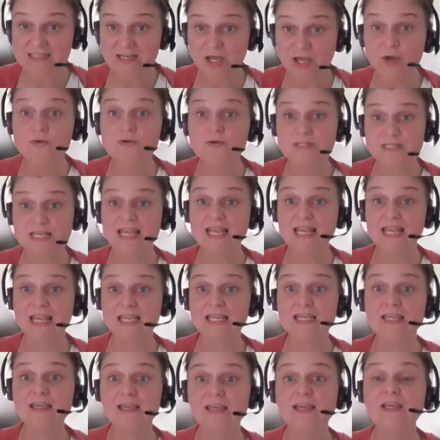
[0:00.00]
an
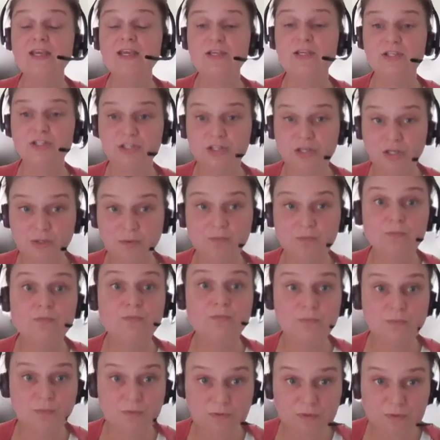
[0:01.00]
OT, you
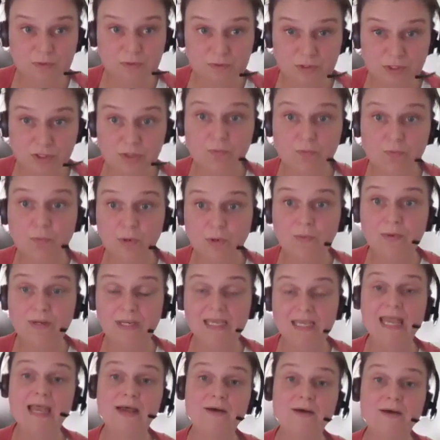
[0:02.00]
will
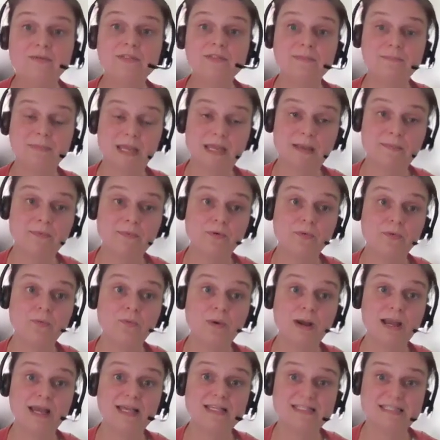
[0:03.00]
encounter people
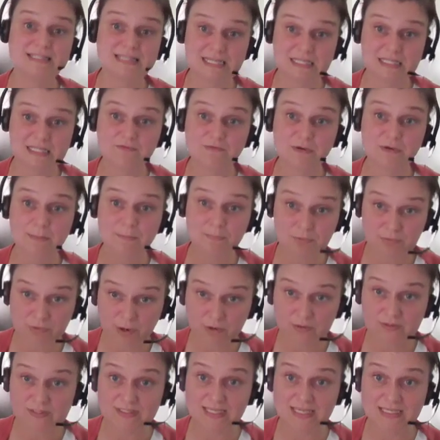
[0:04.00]
where sensory
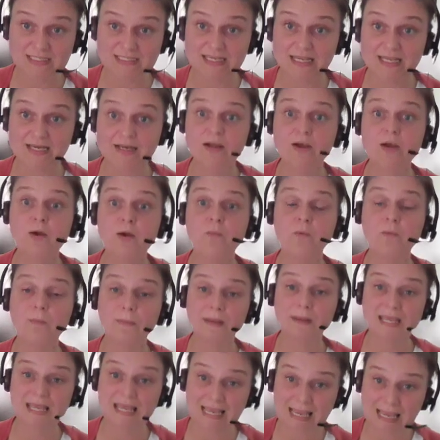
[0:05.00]
processing will
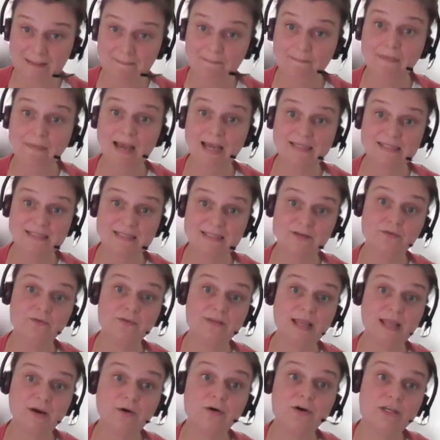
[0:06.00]
be impacting on
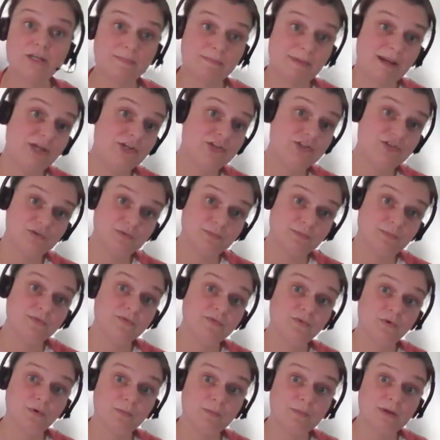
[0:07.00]
their occupational
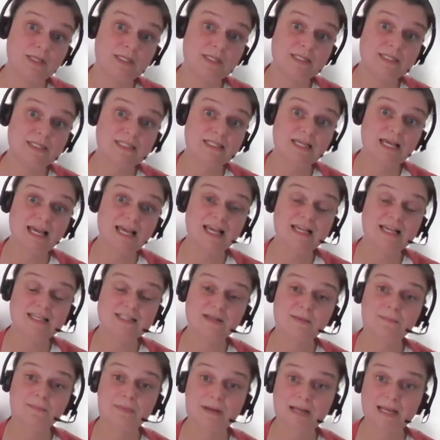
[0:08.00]
performance.
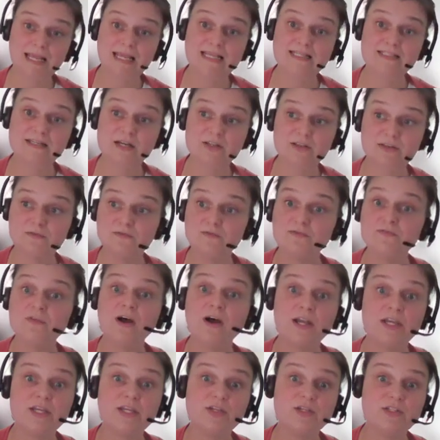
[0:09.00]
So please, I'd
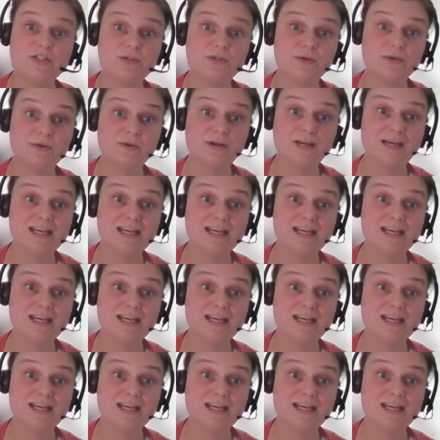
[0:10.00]
invite you to